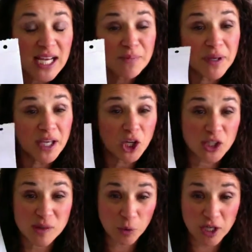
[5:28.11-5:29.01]
Being a
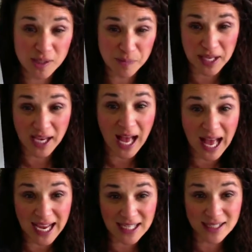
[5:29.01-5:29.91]
good sport is being
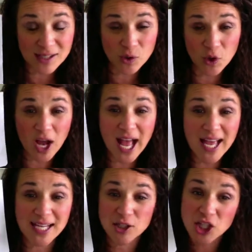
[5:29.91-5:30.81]
kind. So go
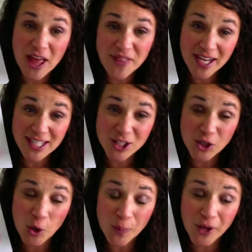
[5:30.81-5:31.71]
ahead and jot that in your
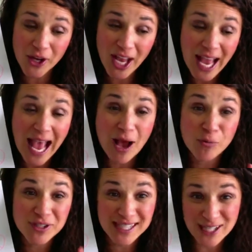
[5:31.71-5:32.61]
notebook, and
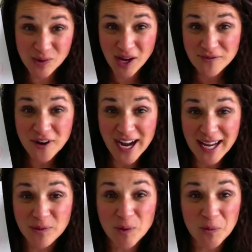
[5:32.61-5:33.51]
we'll see you on
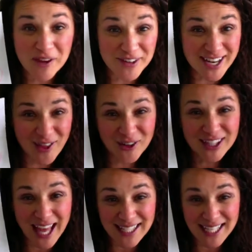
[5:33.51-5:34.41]
Friday when we have another
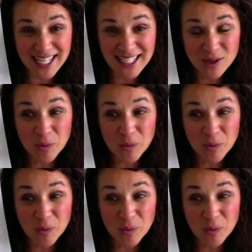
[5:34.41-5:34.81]
lesson.